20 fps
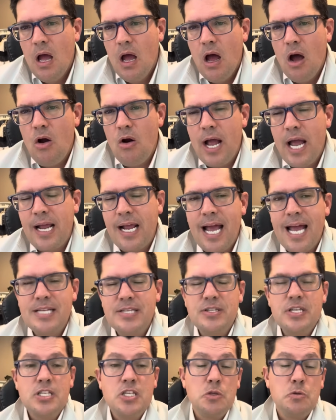All right,
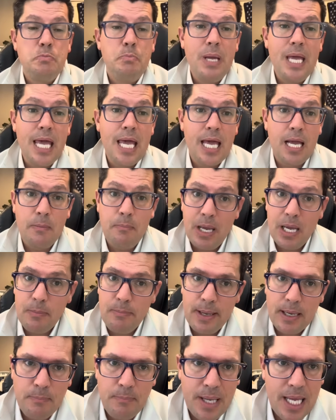guys, this is big, big,
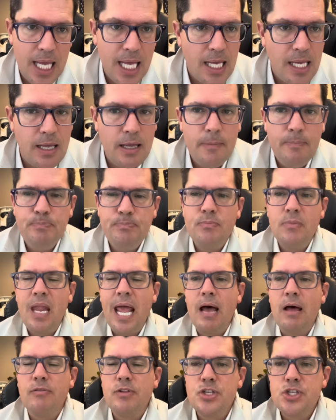big, big.
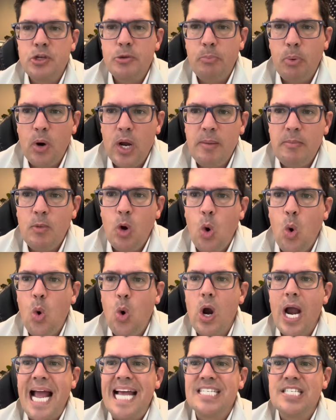Now, the Supreme
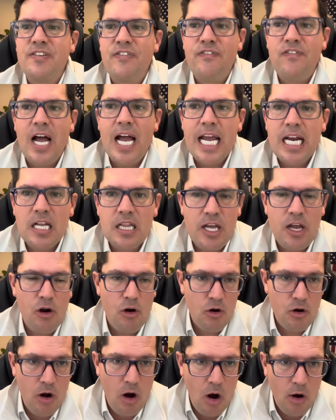Court has finally
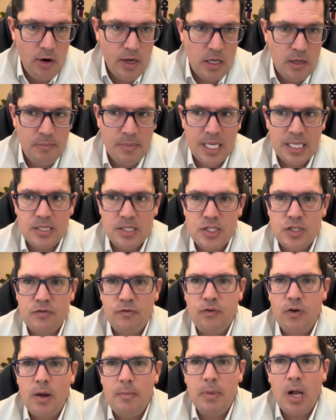heard arguments
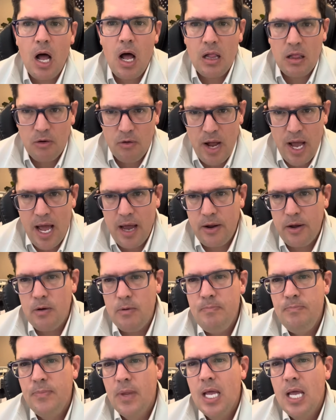from
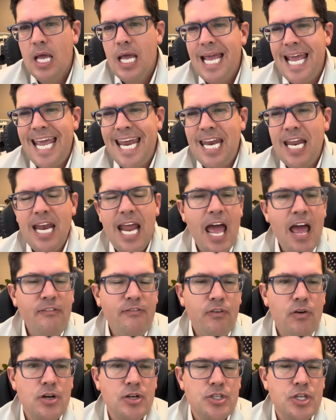Colorado in an
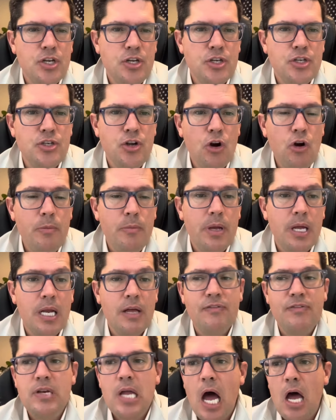effort to determine
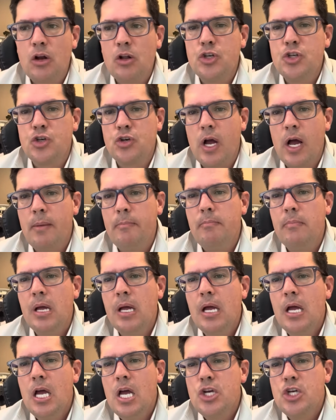if Donald Trump
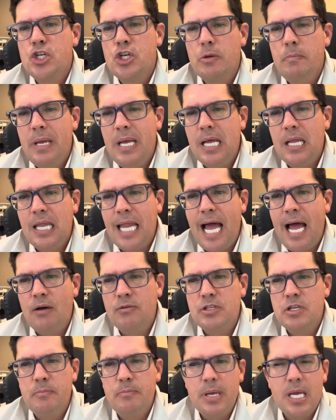should be
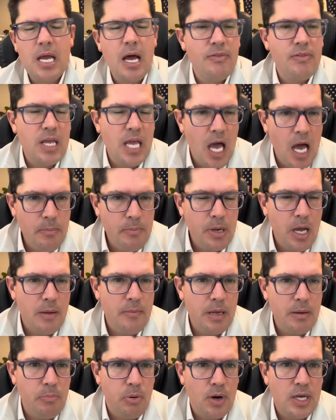allowed to be on the
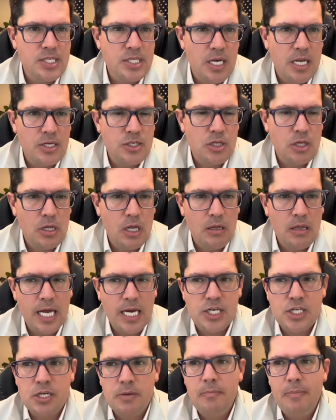upcoming presidential
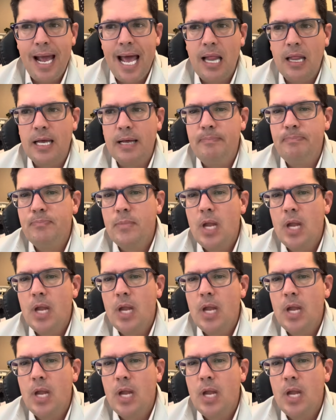election ballot.